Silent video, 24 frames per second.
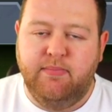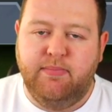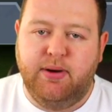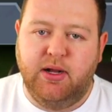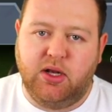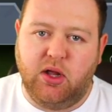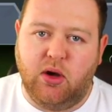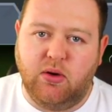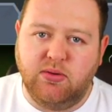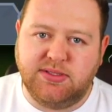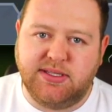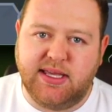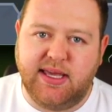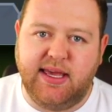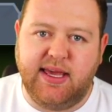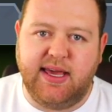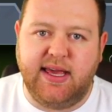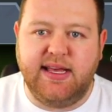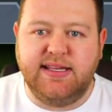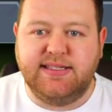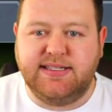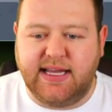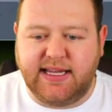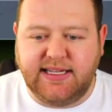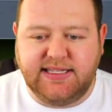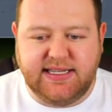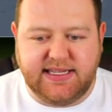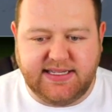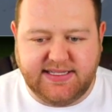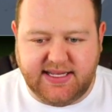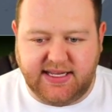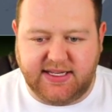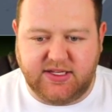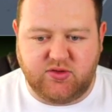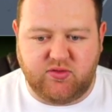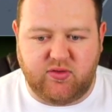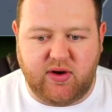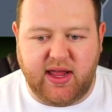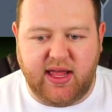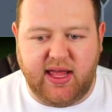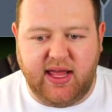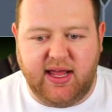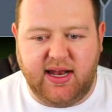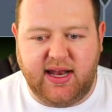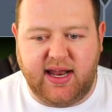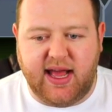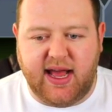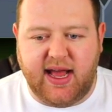Podolski is 86
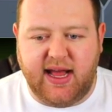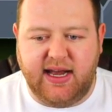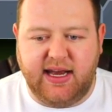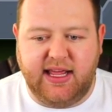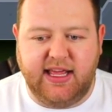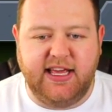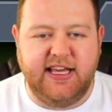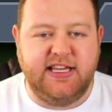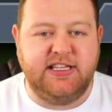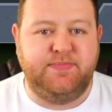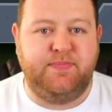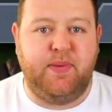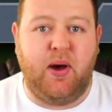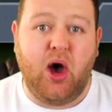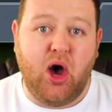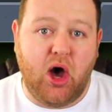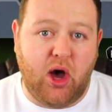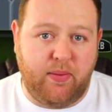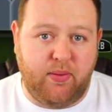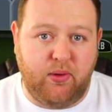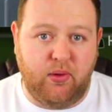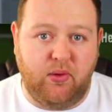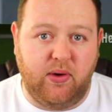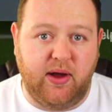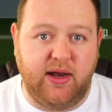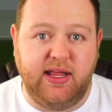rated and he is purple,